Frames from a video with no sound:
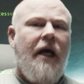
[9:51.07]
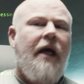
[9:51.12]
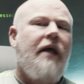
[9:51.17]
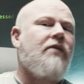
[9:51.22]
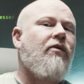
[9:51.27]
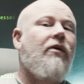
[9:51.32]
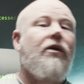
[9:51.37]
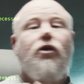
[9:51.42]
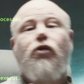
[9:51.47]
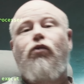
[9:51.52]

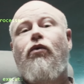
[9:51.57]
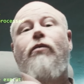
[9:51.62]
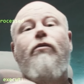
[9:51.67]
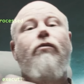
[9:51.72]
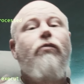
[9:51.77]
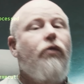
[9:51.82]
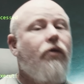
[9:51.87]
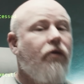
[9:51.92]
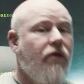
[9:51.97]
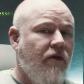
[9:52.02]
as well as
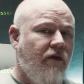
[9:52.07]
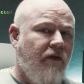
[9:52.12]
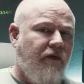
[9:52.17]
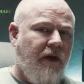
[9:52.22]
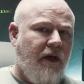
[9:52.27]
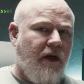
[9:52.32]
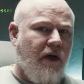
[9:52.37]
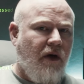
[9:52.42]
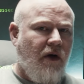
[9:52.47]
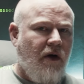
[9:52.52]

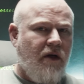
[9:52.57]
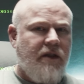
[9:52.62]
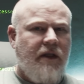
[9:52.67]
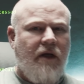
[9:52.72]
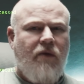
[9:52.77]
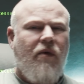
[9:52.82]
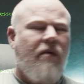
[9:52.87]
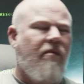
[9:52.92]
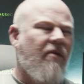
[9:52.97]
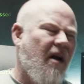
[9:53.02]
removing hooks
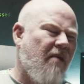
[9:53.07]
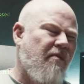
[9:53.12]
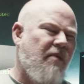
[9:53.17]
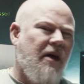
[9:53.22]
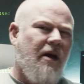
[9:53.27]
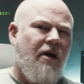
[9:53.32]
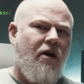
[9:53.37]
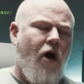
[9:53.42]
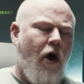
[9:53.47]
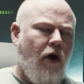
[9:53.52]
that we might
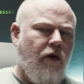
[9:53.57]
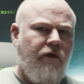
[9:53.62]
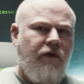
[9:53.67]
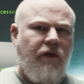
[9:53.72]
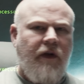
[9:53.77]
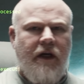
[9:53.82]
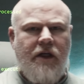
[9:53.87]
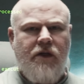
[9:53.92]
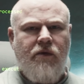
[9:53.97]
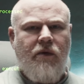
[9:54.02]
be in conflict